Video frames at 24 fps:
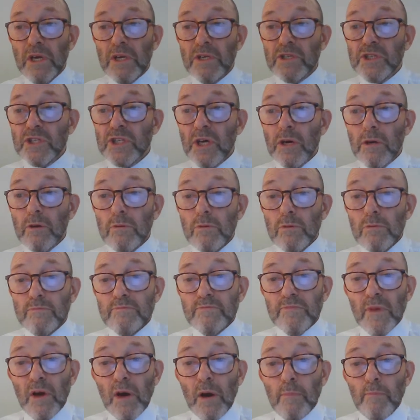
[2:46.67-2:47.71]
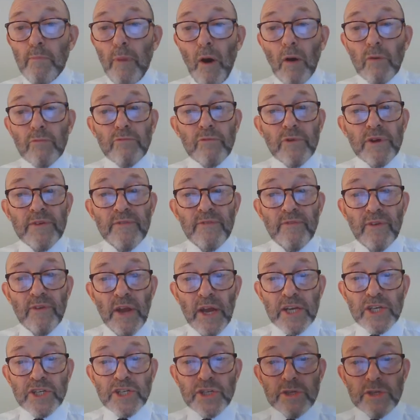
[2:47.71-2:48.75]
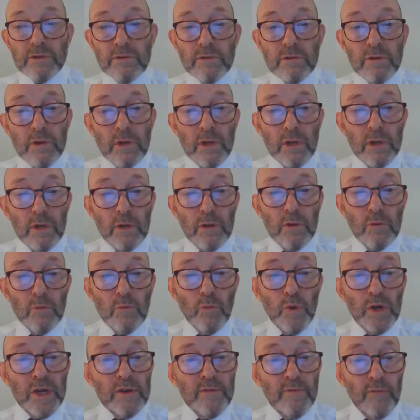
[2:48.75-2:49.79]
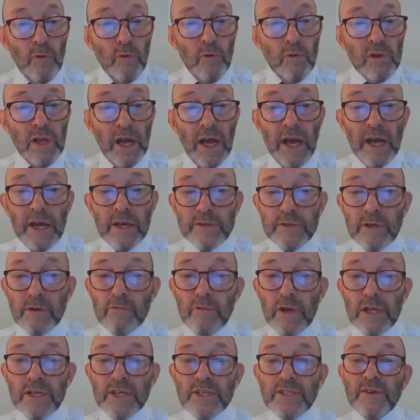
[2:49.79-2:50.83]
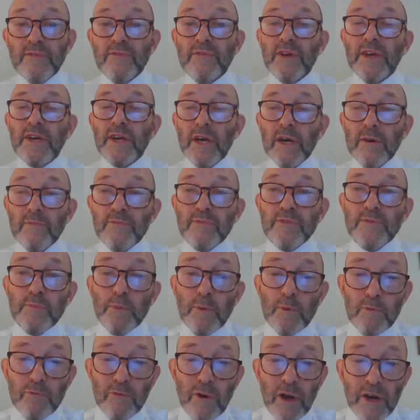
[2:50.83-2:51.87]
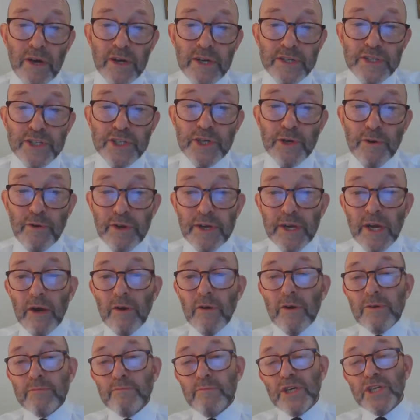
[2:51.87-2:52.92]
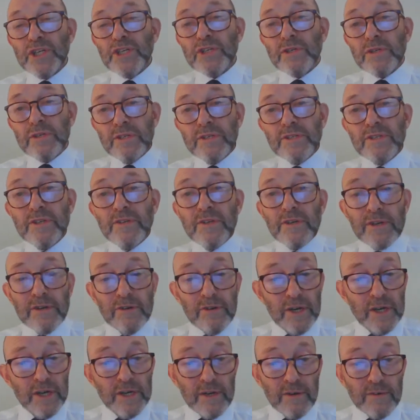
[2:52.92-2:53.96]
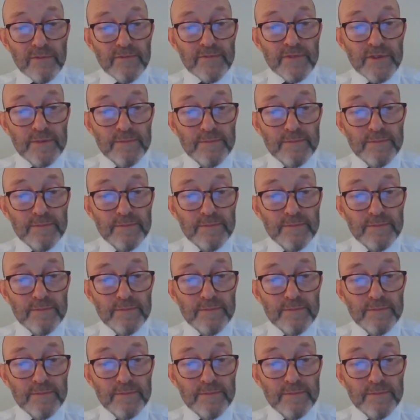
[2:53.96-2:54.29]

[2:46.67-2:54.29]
So, upon reflection, we have all had a relatively comfortable ride during our admission into the craft.